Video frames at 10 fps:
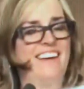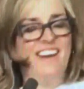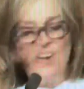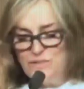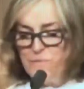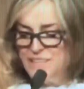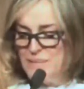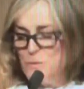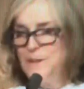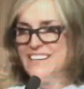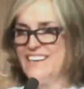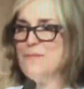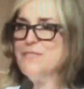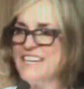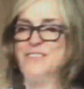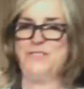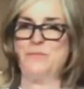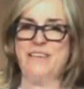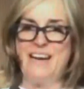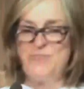ultimately what it comes down to
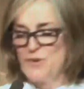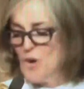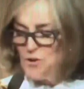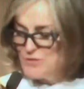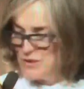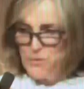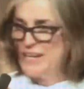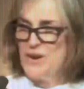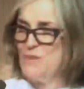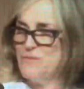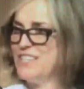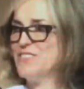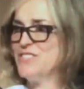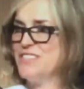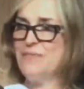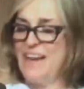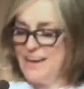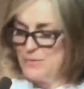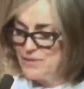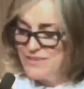me after all of the great conversations I've
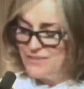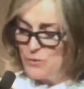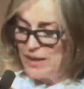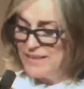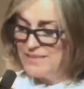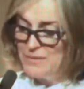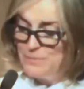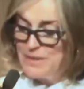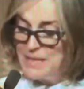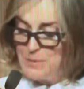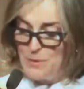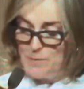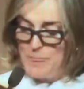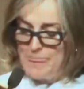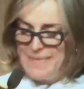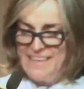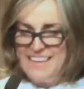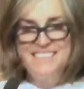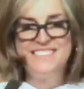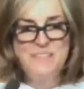had with these great people.
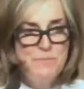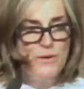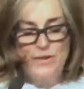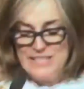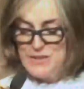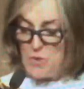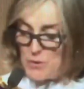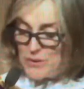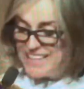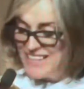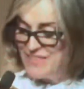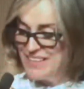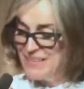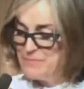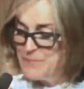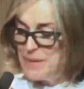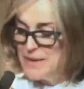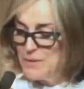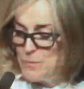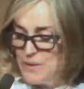It's simple, it's corny even, but
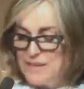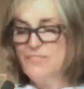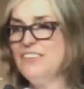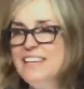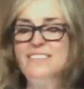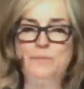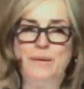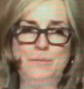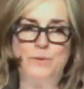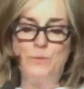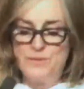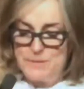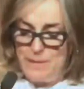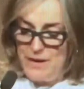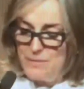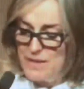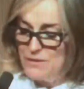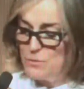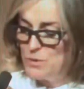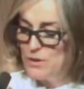what I've seen in the people who inspire me in
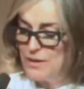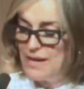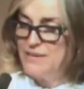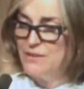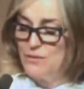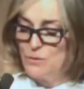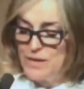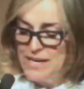the work I do